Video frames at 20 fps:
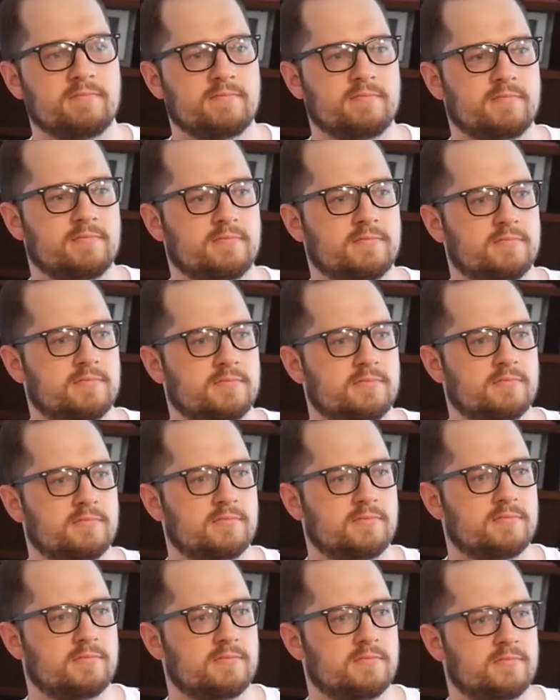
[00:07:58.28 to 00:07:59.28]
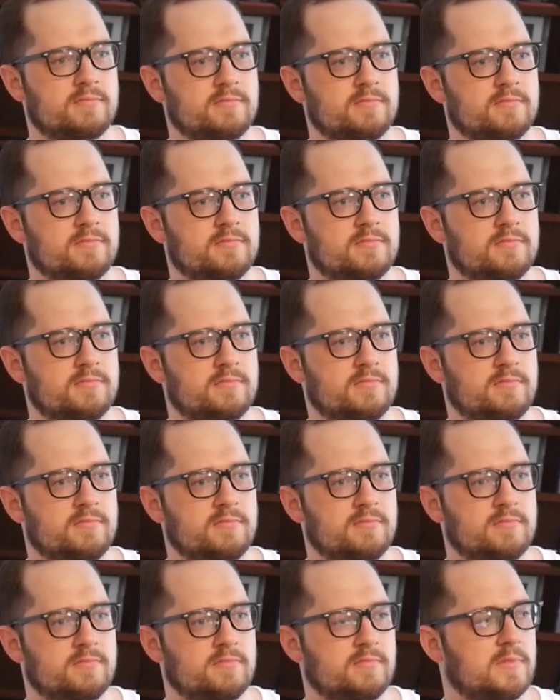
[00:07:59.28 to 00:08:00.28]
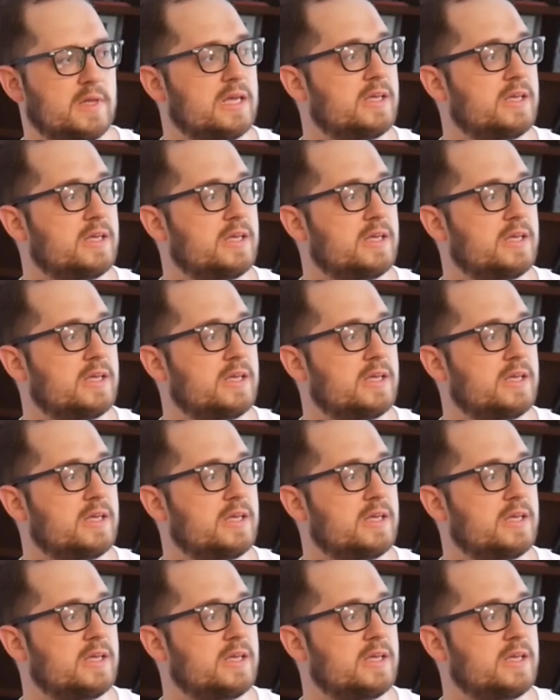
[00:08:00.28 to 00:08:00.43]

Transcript: (not speaking)